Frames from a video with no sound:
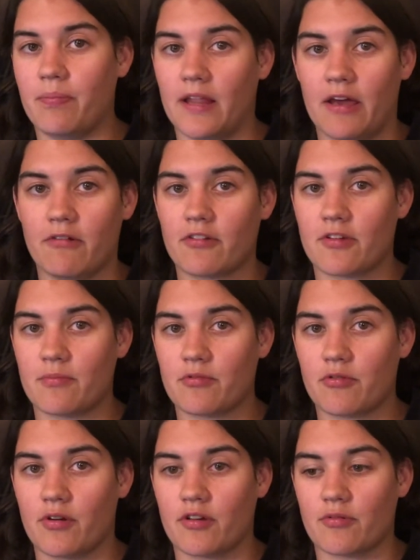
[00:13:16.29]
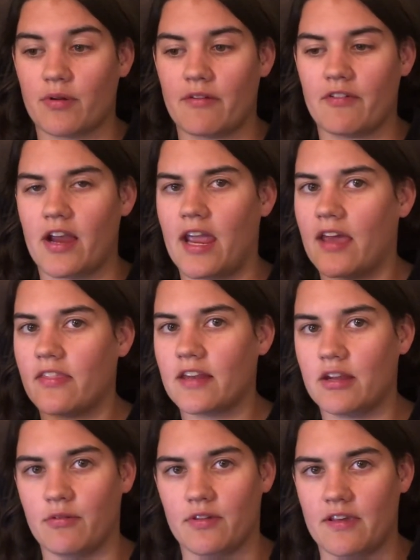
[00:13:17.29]
play with some toys or whatever.
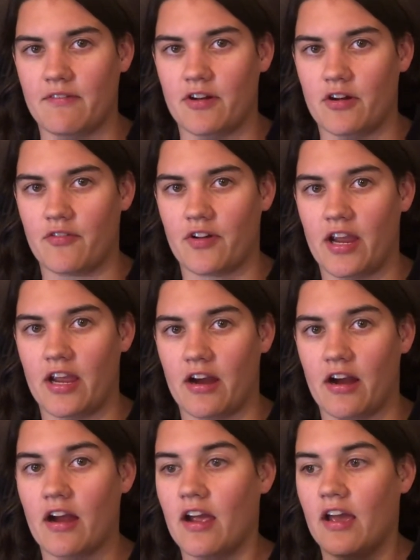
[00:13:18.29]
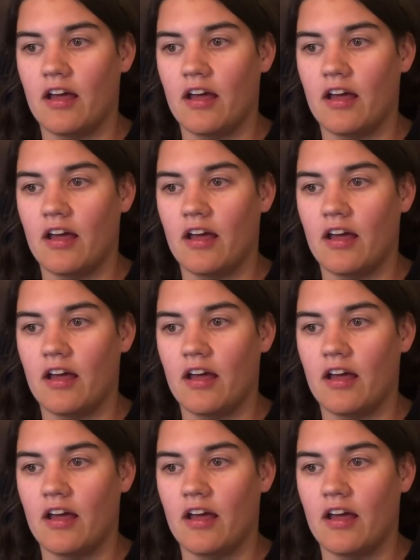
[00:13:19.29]
Anthony was even over here.